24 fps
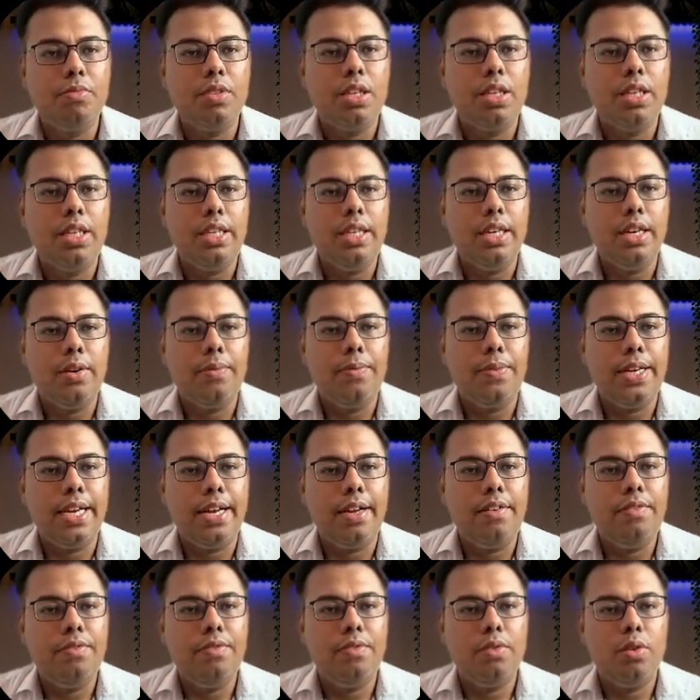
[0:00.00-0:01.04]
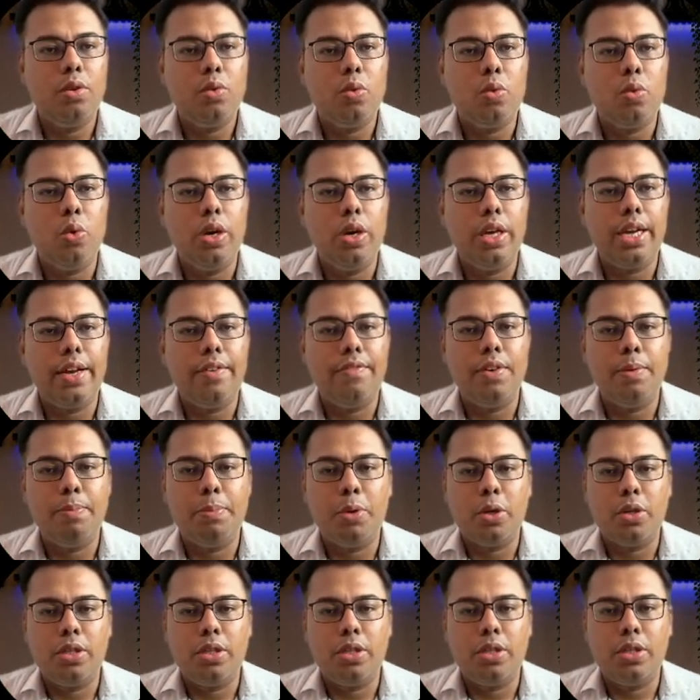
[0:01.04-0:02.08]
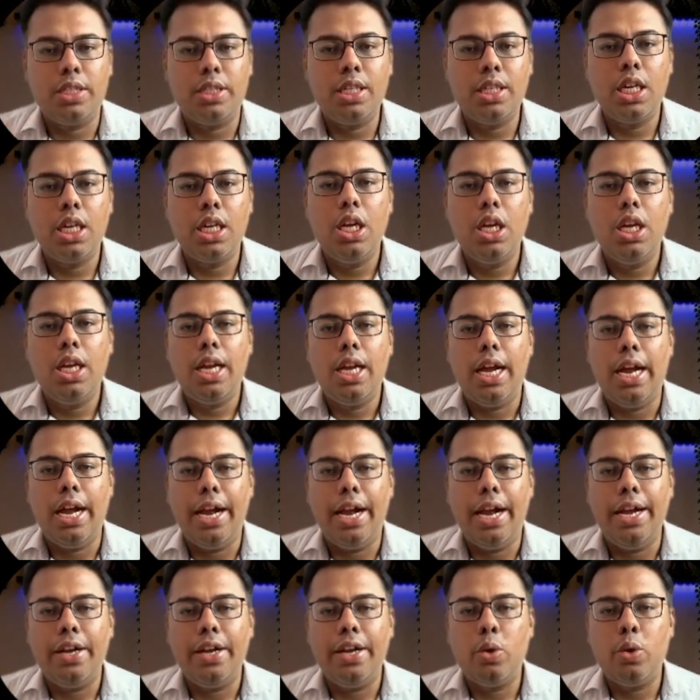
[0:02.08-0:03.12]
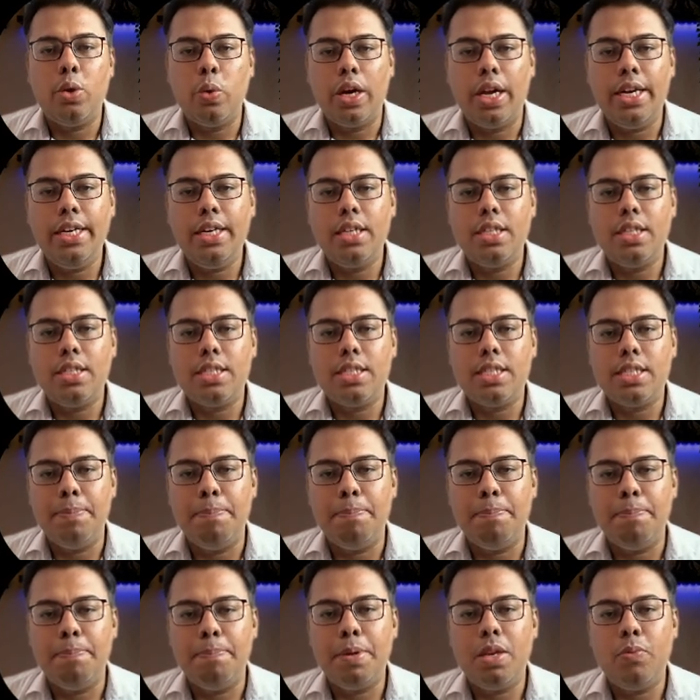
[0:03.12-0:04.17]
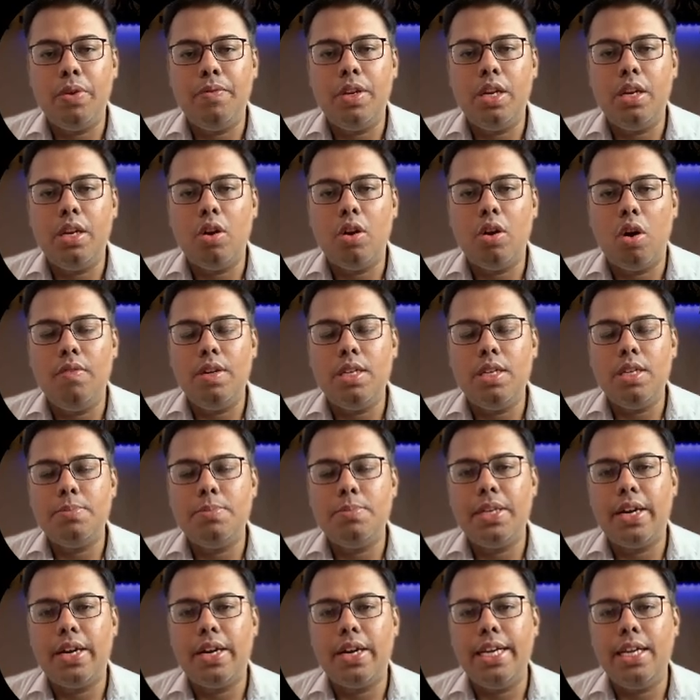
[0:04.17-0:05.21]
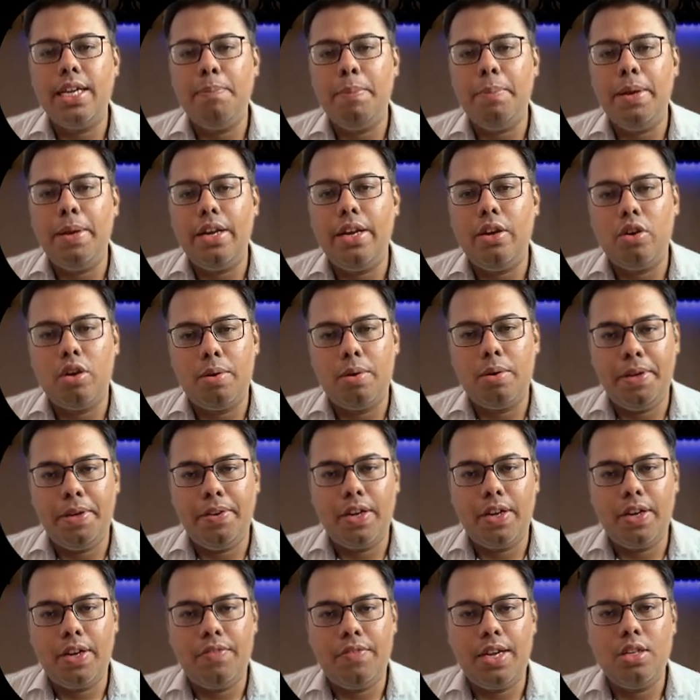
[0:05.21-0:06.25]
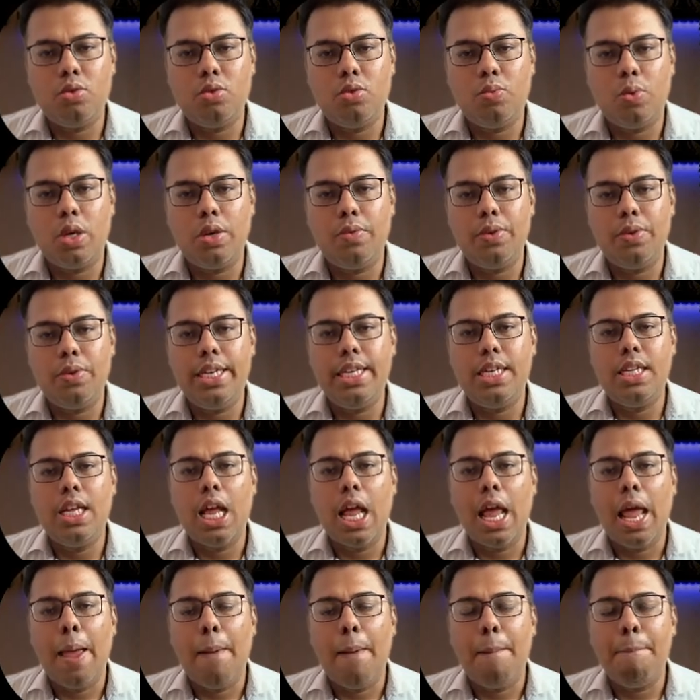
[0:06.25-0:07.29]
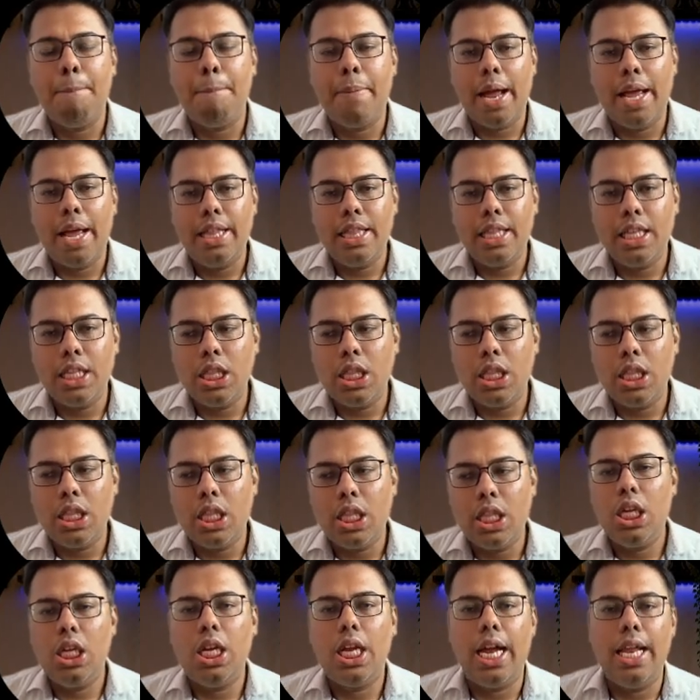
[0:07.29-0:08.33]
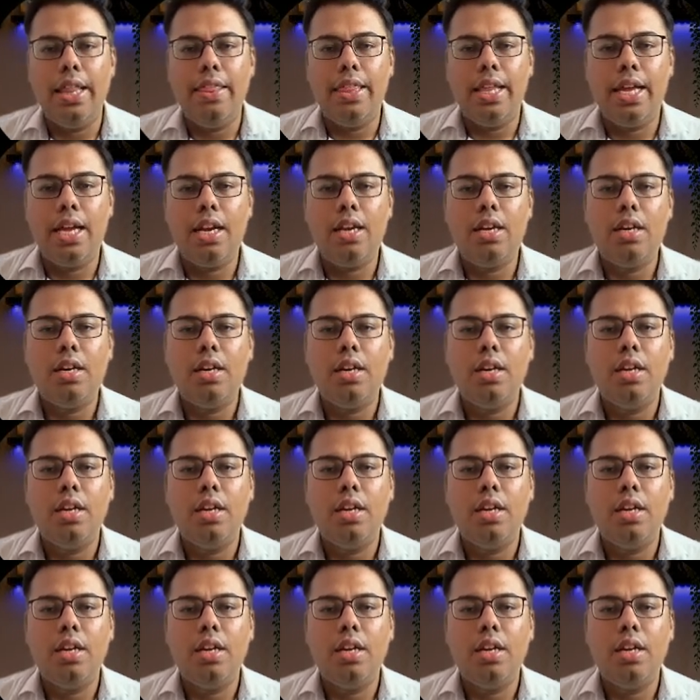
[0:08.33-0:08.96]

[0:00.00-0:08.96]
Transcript: here, we have code cafe project, and to run it simple, we will always be running main.py file. So what we did, python 3, and then